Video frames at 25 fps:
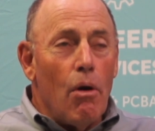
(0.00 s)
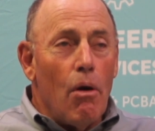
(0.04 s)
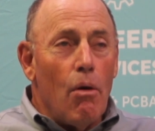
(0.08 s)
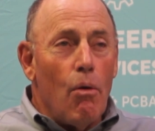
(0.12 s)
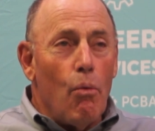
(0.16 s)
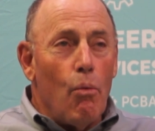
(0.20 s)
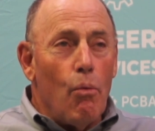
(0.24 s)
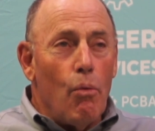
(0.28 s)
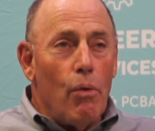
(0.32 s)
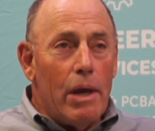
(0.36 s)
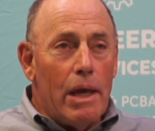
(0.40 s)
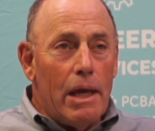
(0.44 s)

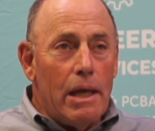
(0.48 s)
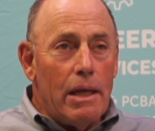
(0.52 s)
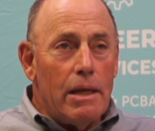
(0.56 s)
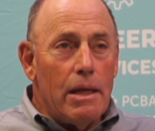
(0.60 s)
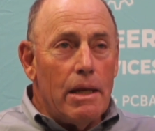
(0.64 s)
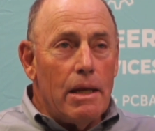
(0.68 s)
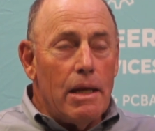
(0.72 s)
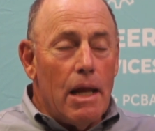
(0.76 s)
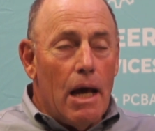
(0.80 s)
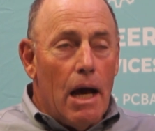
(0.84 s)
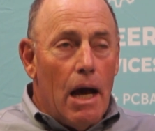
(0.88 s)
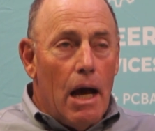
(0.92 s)
we
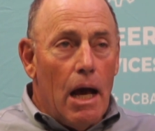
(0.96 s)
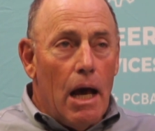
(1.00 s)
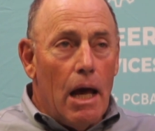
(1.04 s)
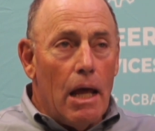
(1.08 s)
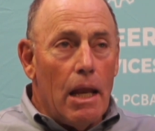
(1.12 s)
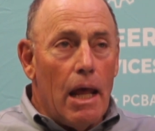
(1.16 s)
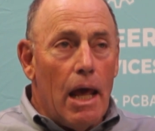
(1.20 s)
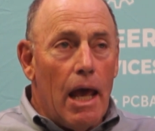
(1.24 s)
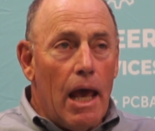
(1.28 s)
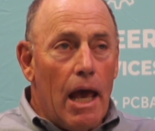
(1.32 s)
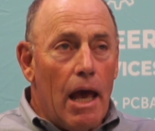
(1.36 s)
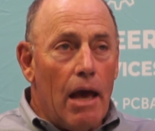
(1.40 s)
did
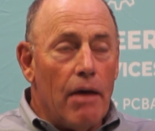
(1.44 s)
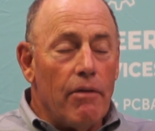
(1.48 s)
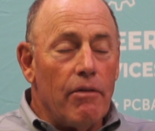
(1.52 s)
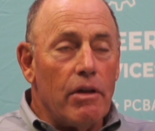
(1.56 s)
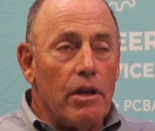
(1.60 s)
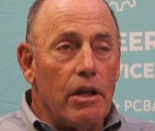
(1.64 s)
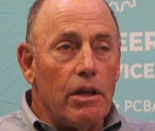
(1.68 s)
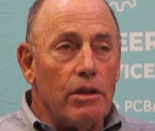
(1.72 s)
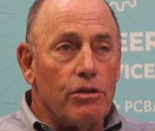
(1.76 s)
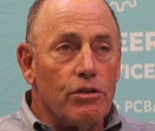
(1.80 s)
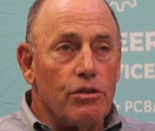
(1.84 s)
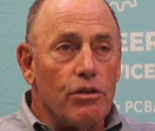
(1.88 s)
not have
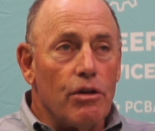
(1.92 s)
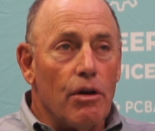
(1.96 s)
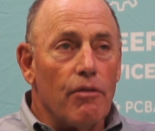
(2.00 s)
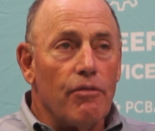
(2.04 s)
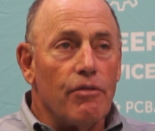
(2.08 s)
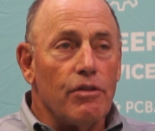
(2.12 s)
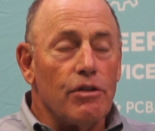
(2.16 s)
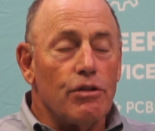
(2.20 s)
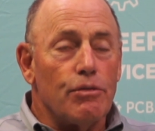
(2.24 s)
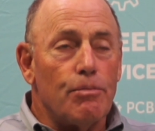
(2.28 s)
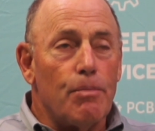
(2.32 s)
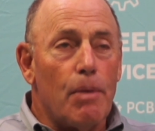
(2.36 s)
any
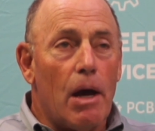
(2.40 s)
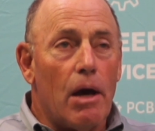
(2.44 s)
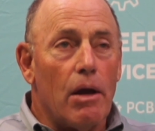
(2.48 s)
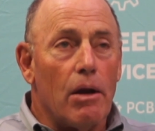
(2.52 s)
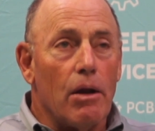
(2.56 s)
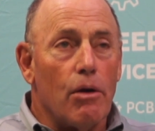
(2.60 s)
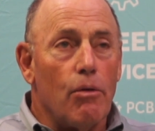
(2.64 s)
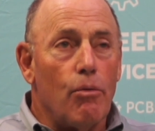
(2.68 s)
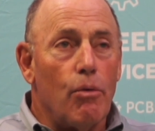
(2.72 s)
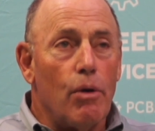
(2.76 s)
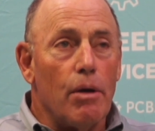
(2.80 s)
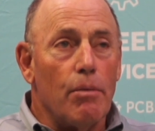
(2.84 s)
surface mount
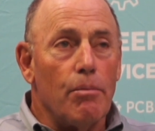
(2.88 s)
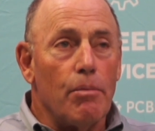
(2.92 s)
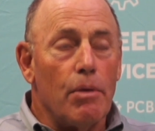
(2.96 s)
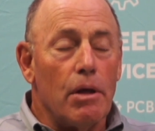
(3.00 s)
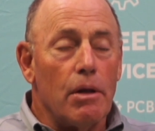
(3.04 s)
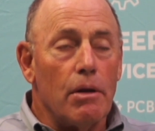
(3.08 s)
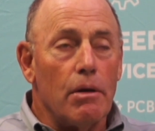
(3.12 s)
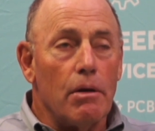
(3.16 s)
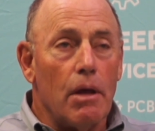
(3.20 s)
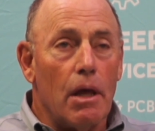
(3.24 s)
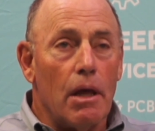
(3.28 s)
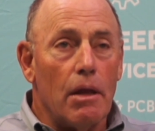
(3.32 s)

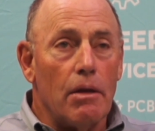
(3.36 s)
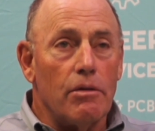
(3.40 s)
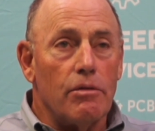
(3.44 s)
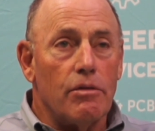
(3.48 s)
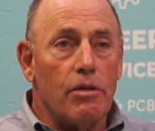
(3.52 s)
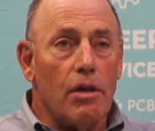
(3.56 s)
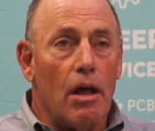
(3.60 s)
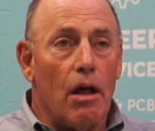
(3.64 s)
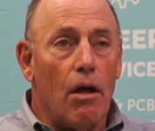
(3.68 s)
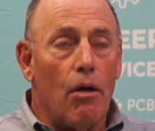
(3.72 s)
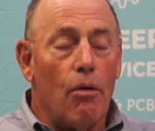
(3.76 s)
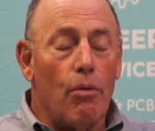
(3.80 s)
equipment
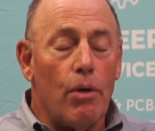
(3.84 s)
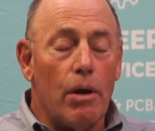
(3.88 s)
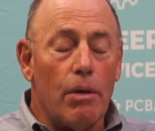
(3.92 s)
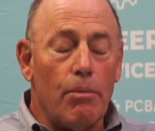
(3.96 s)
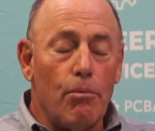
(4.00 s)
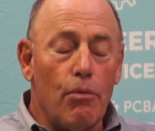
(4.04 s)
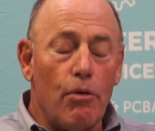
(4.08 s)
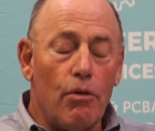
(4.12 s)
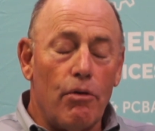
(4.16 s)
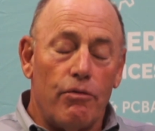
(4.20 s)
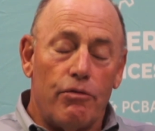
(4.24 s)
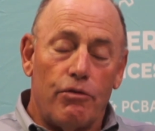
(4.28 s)
until we
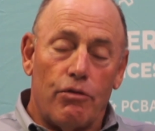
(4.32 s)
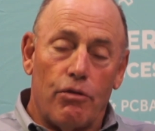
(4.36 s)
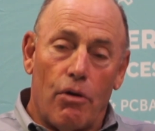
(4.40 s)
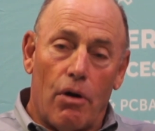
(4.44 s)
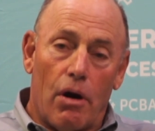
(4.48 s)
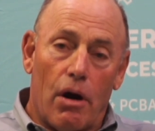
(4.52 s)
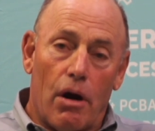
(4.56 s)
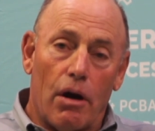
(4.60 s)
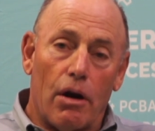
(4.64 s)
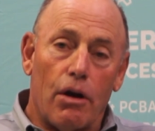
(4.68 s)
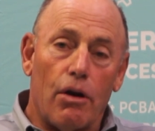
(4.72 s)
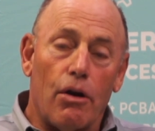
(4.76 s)
moved to
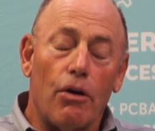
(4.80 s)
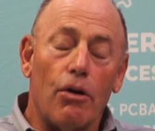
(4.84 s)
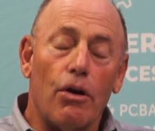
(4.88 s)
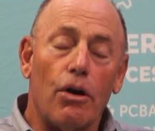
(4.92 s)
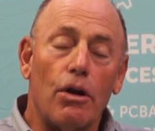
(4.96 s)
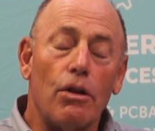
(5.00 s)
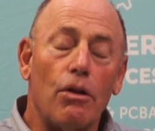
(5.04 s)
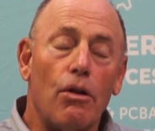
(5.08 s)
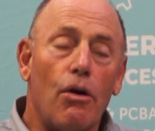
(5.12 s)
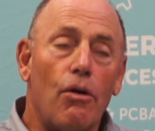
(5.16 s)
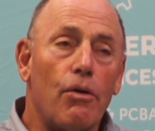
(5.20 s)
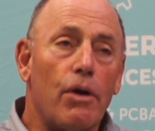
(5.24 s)
our
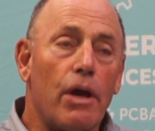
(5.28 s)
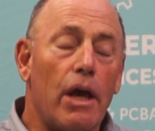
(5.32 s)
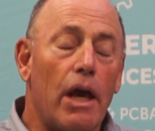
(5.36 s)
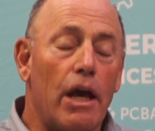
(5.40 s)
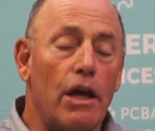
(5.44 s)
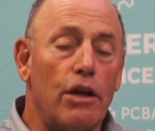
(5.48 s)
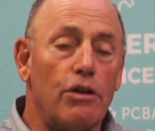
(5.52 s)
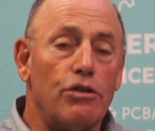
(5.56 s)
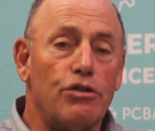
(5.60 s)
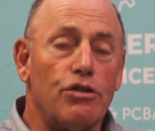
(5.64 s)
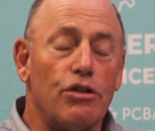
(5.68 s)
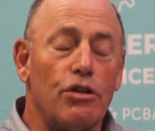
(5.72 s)
current
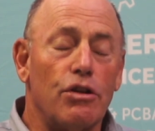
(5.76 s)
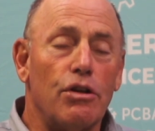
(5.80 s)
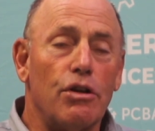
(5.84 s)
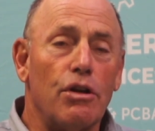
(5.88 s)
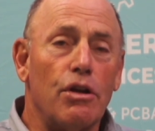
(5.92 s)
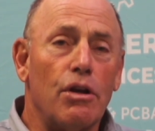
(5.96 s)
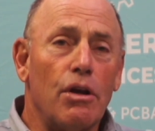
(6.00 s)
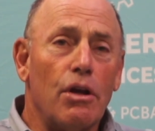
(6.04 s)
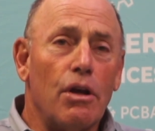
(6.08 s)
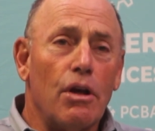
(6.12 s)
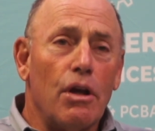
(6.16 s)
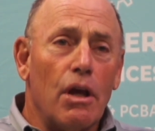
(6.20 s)
location
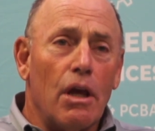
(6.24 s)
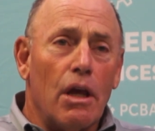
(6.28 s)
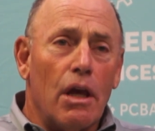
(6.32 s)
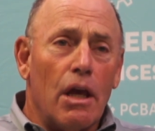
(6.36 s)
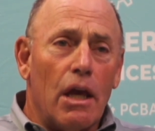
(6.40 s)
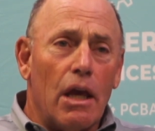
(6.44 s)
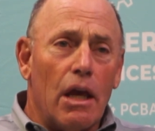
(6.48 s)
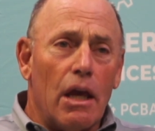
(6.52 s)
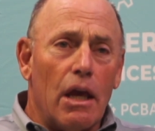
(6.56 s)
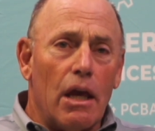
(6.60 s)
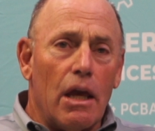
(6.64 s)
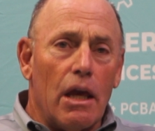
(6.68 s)

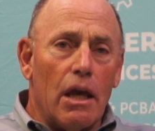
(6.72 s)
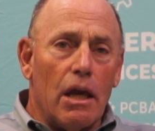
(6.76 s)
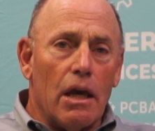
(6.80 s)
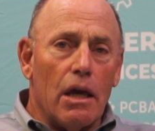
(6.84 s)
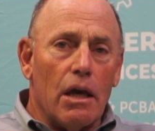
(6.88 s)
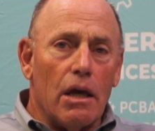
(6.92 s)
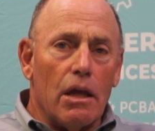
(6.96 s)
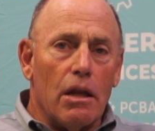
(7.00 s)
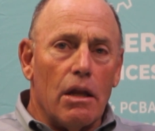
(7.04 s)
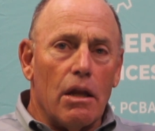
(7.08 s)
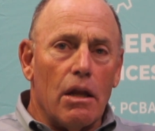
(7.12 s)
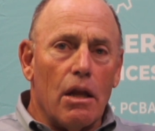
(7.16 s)

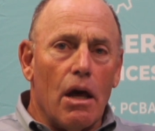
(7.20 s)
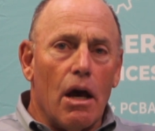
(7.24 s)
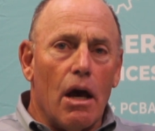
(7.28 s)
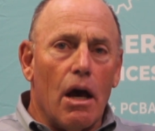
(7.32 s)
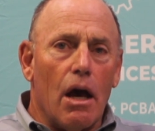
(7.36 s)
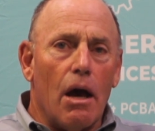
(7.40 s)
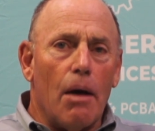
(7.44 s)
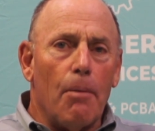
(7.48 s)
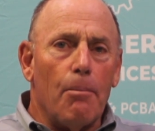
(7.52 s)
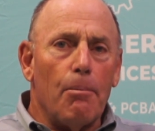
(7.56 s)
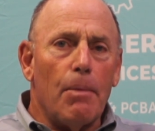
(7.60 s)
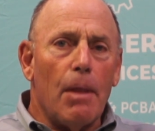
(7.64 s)
in
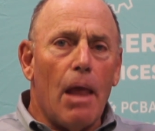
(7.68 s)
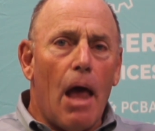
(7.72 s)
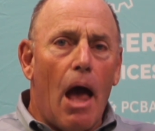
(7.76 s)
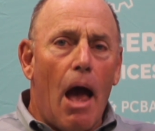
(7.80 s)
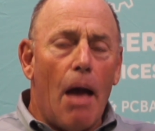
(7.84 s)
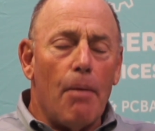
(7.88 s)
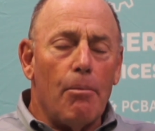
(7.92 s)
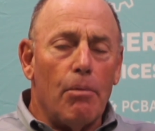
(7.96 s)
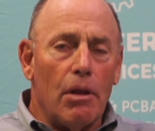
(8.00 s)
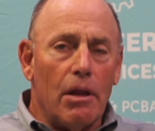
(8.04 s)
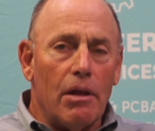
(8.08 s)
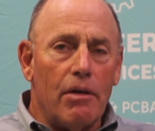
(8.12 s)

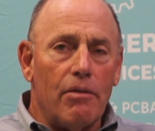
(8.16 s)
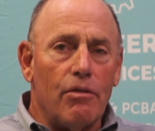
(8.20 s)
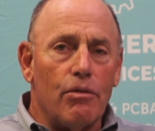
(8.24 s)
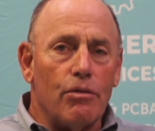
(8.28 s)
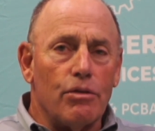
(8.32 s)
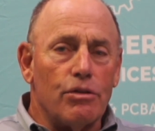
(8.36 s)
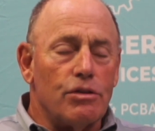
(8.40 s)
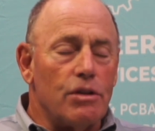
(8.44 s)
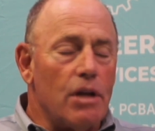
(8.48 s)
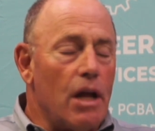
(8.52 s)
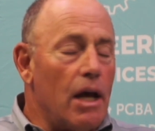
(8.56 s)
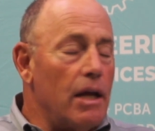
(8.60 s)
I believe it
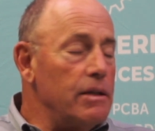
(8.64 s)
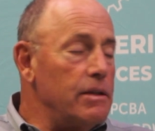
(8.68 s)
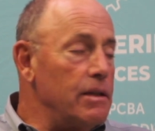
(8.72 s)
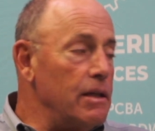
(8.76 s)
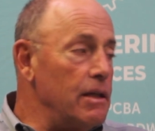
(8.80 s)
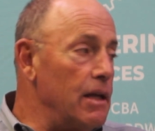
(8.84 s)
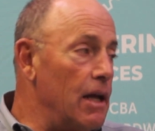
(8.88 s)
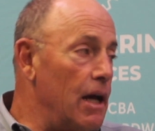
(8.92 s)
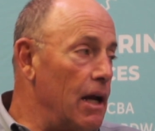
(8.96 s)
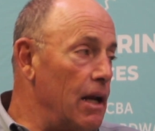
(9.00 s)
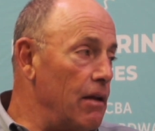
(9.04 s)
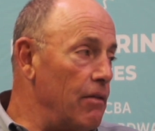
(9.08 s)
was
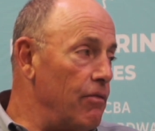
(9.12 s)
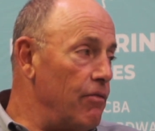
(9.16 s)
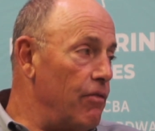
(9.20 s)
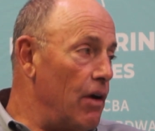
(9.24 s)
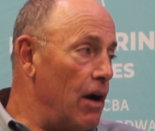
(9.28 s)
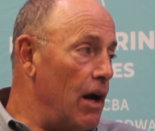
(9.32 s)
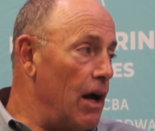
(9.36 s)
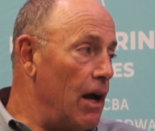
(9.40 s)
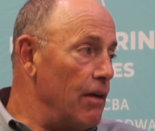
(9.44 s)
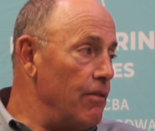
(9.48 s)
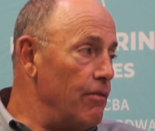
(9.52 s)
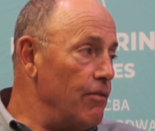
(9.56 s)

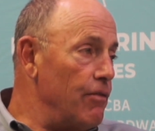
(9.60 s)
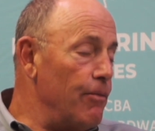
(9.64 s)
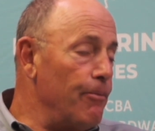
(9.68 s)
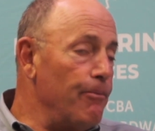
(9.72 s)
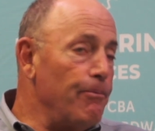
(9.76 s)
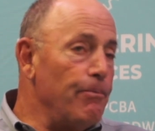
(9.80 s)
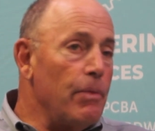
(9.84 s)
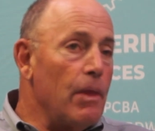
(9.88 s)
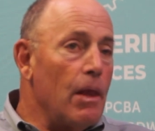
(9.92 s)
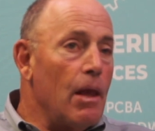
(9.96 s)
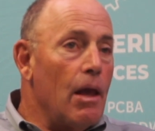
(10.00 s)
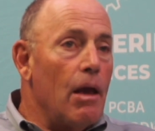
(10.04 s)
1995
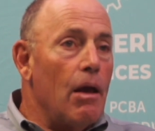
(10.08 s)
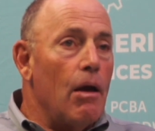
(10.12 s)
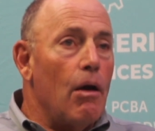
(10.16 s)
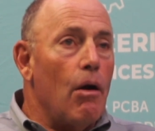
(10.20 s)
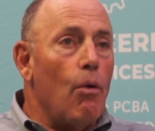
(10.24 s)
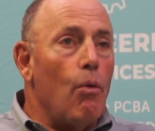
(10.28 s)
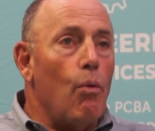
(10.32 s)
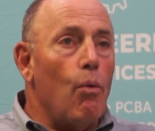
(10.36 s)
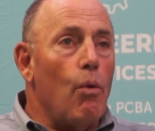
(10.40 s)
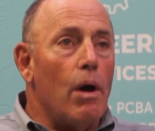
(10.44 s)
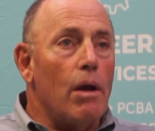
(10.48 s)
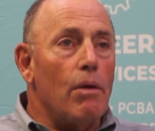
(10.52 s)

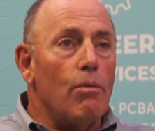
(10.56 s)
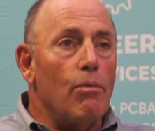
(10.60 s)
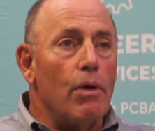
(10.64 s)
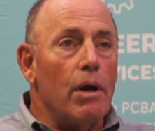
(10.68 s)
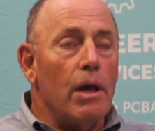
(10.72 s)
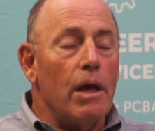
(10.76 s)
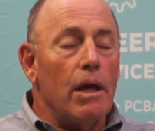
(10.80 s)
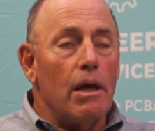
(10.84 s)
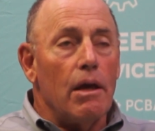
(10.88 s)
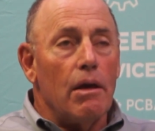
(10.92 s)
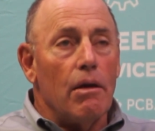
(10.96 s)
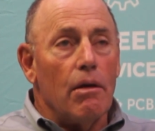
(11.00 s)
when
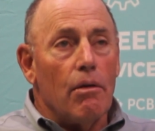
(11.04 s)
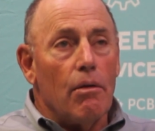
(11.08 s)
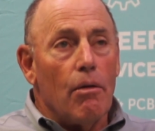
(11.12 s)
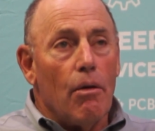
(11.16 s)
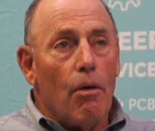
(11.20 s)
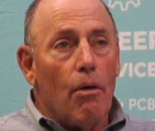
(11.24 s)
we